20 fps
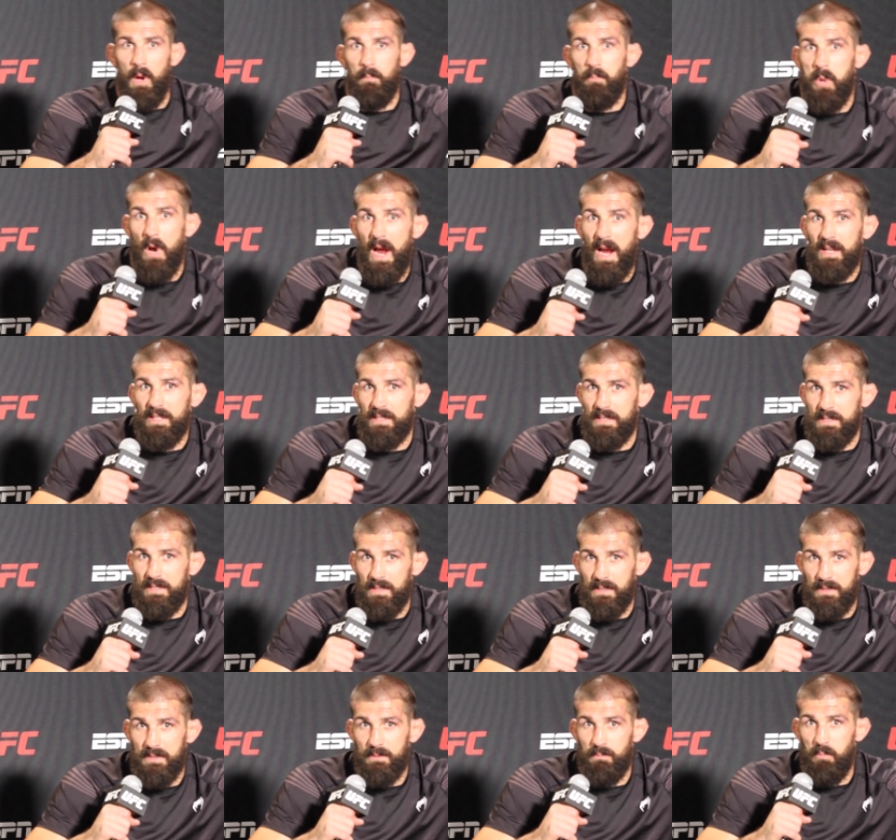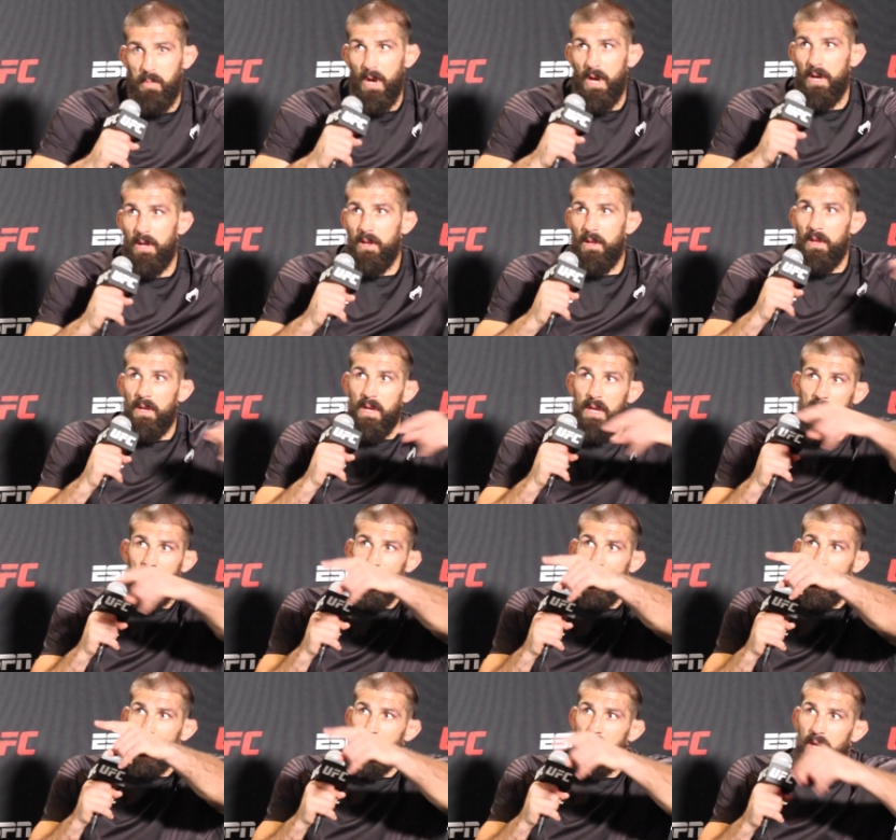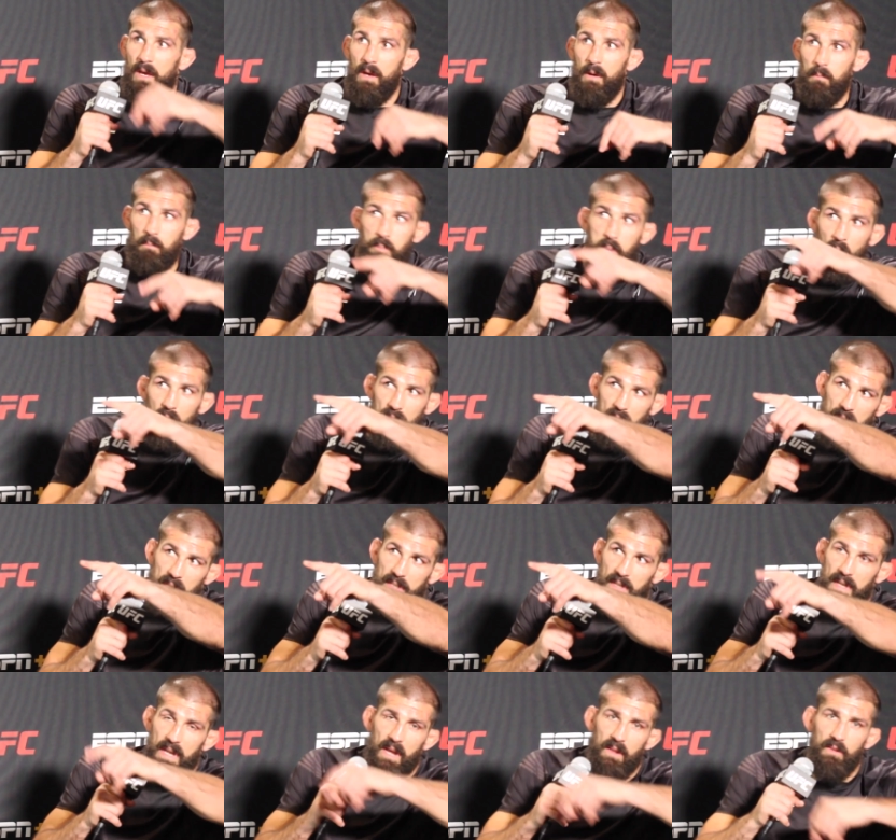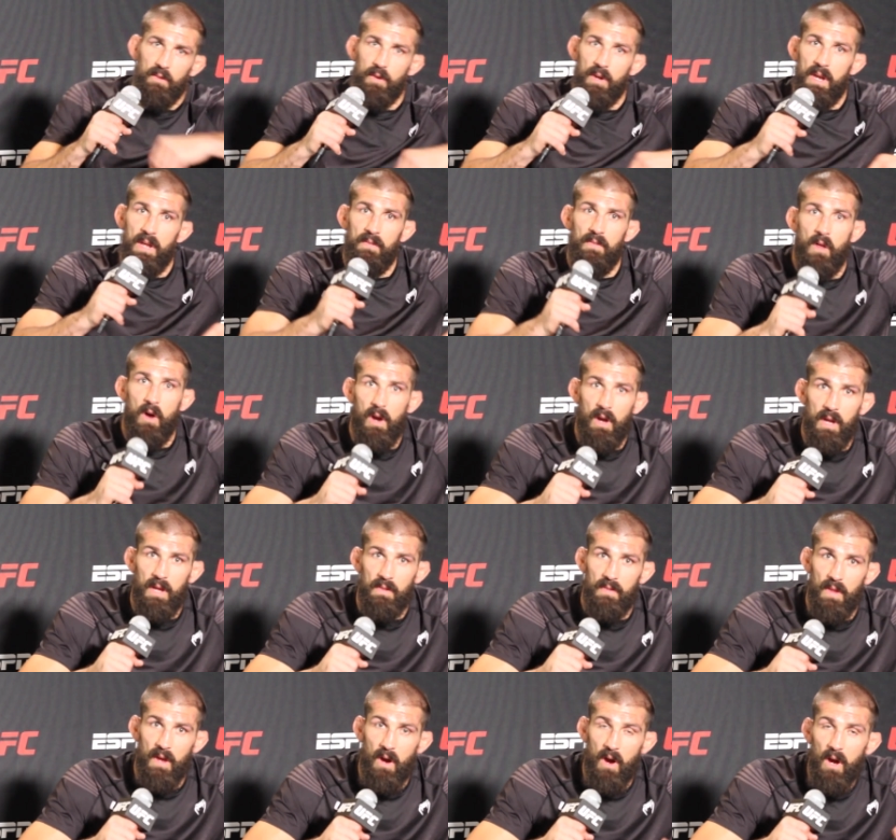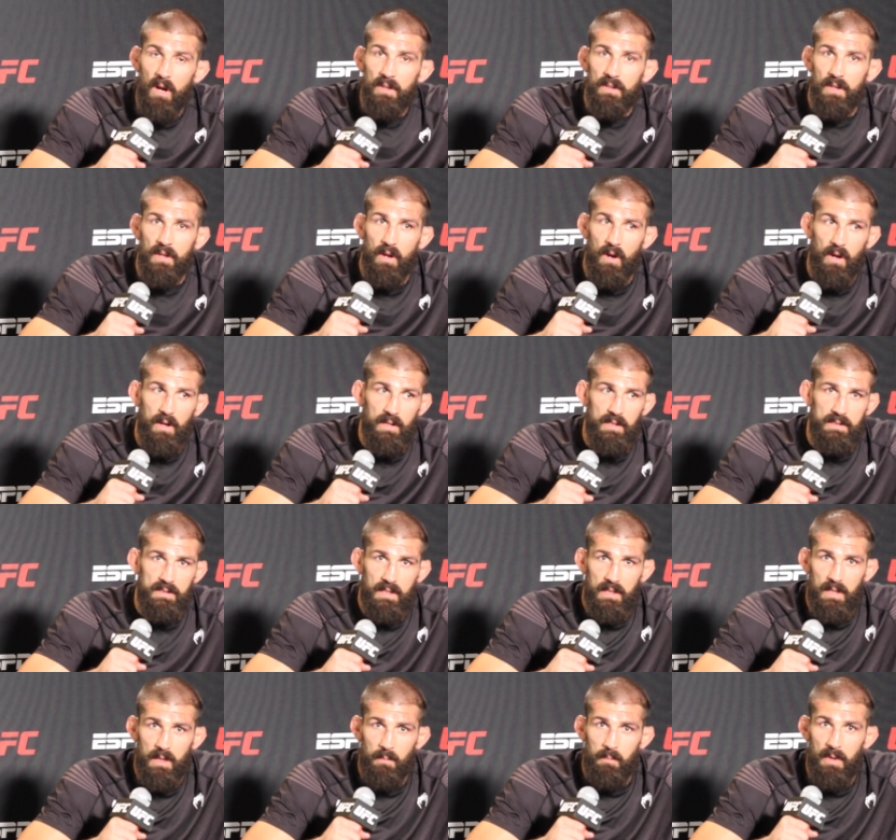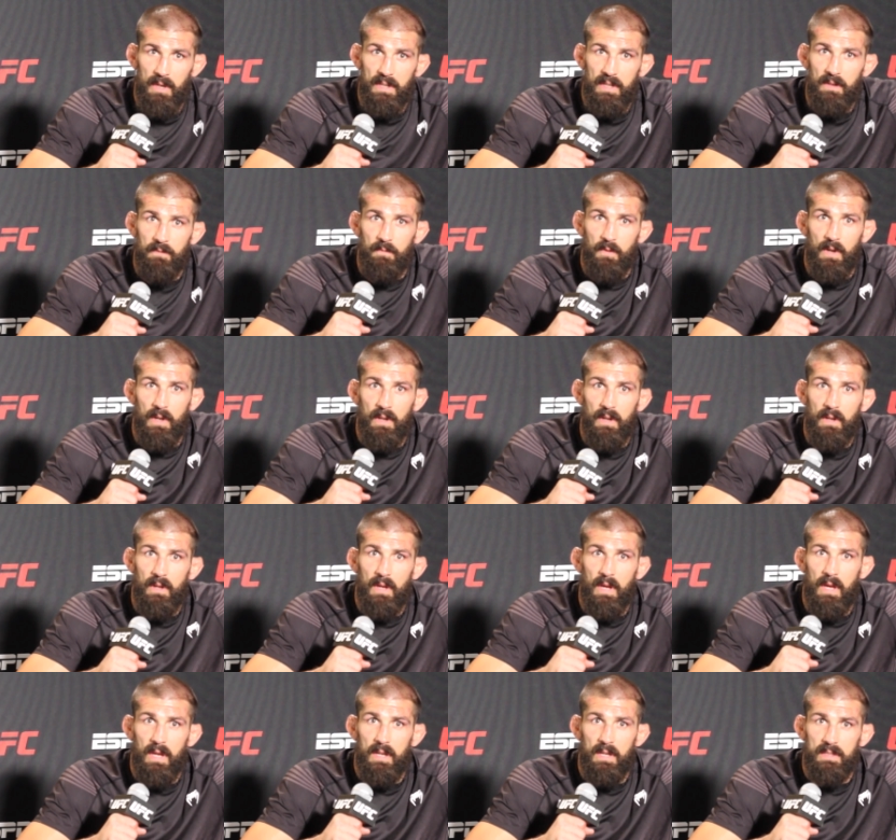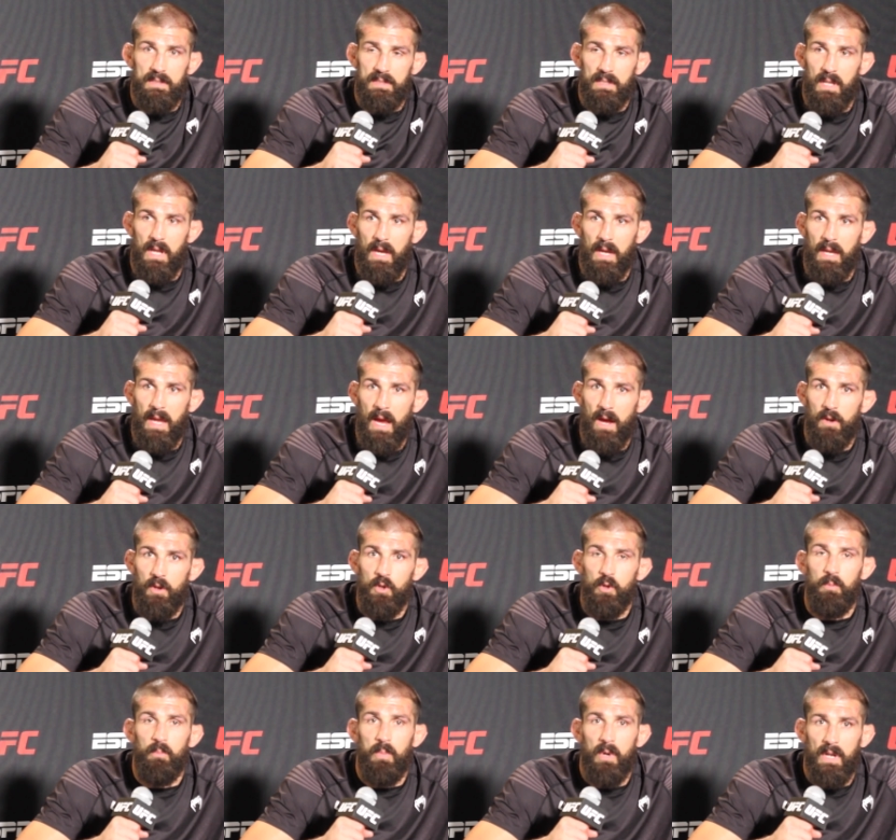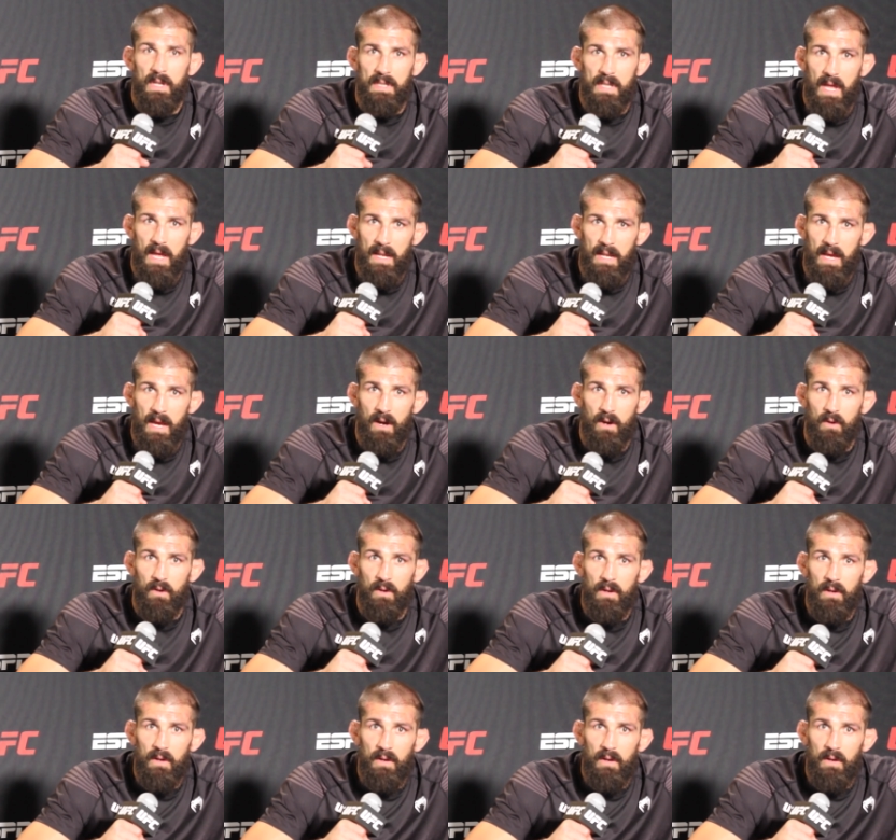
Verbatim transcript: practices, but uh, putting it together in the in the octagon is a little bit different. And it's like, how do you bring that out?